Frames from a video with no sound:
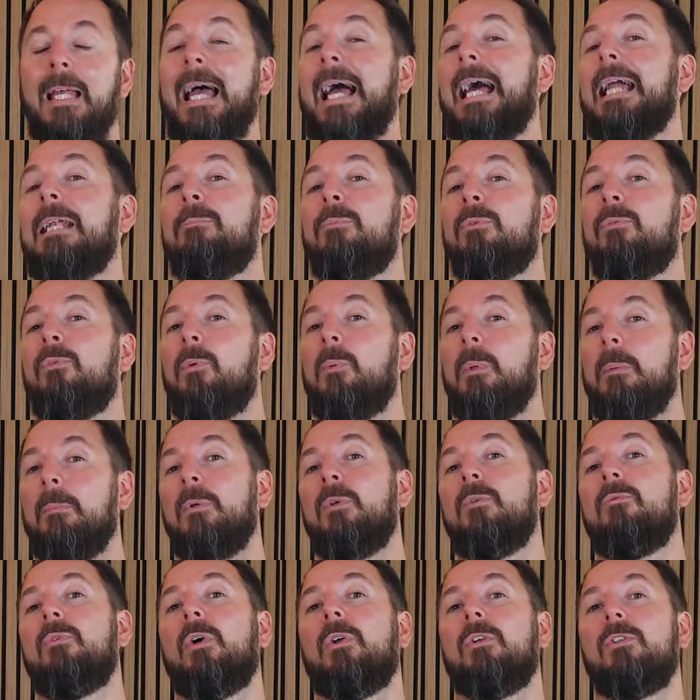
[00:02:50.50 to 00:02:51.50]
And before we
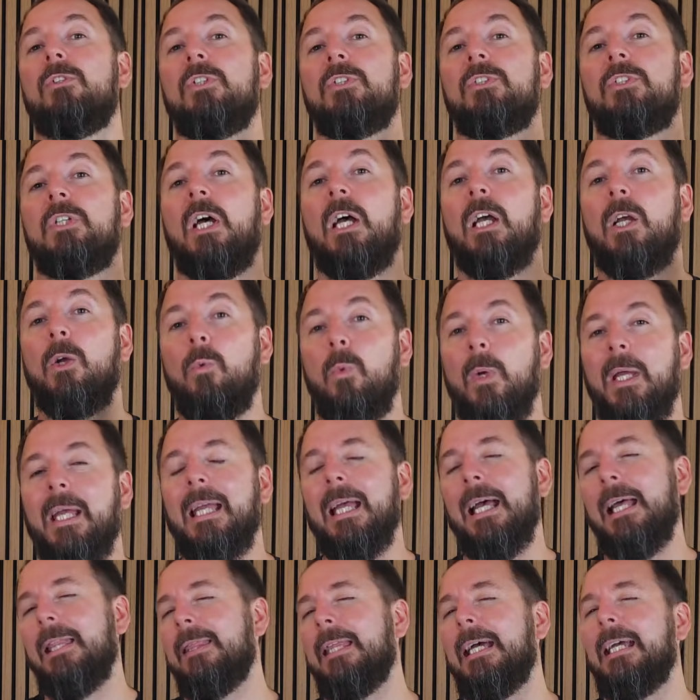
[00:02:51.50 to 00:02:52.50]
move on, just a
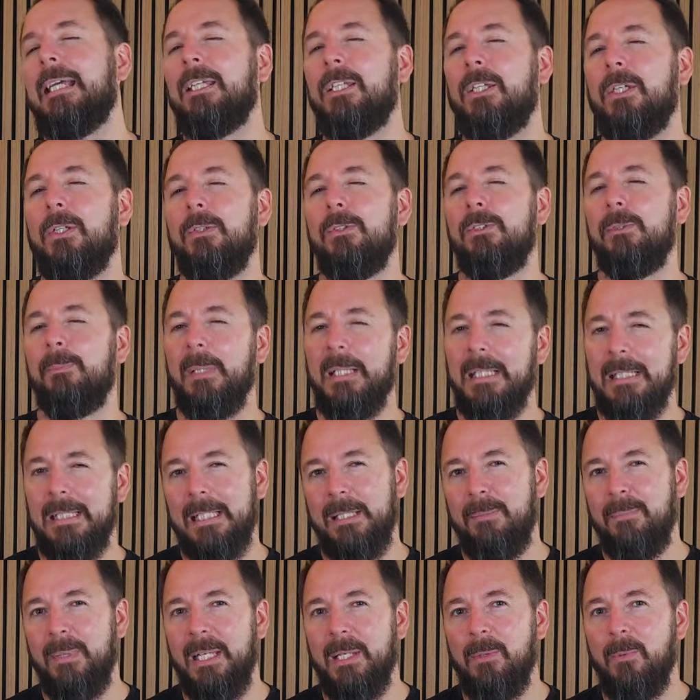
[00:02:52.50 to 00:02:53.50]
quick thank you to
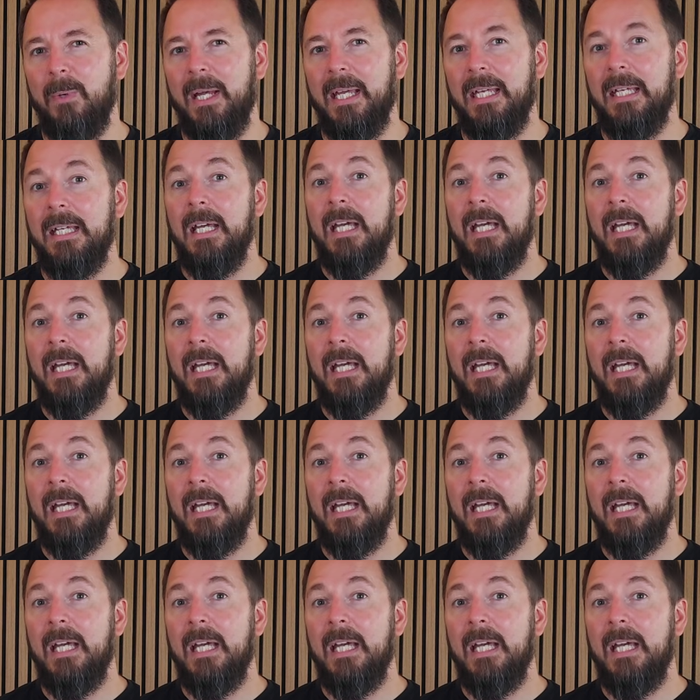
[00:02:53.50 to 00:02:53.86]
PCBWay